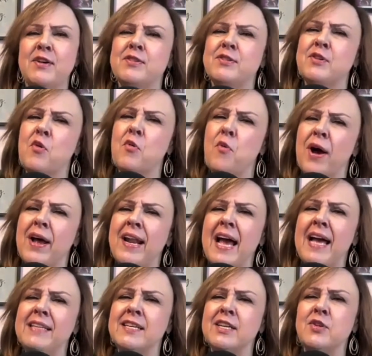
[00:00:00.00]
So what
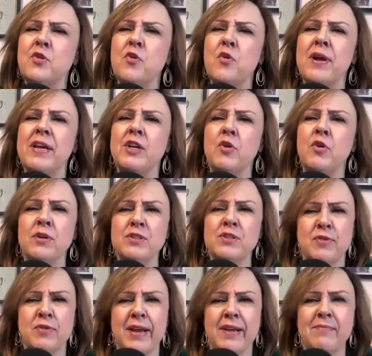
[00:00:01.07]
has ignoring your
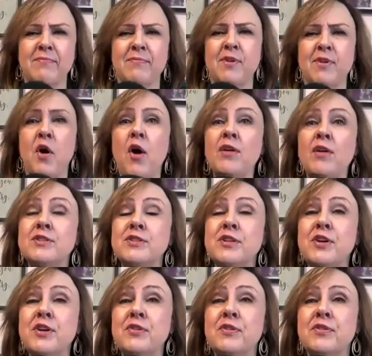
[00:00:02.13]
dream cost
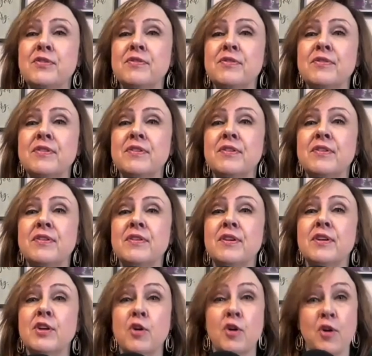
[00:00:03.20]
you?
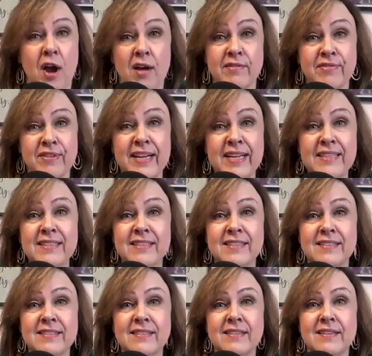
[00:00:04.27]
Your
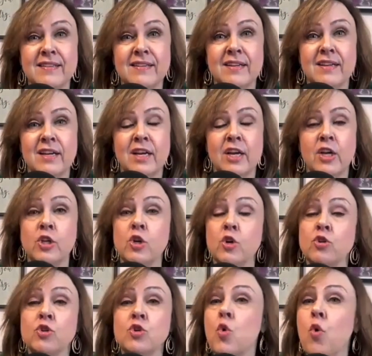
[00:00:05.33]
confidence,
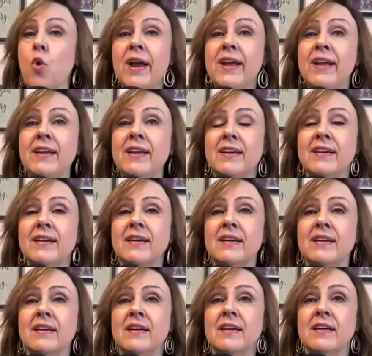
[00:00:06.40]
your joy,
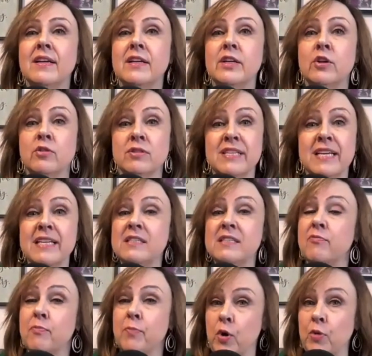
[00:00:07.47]
your sense
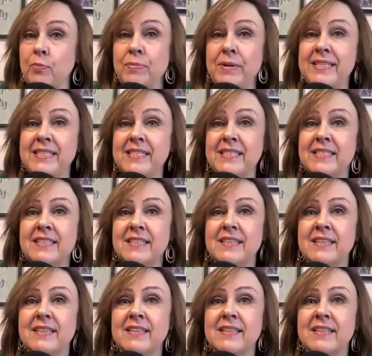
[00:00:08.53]
of purpose?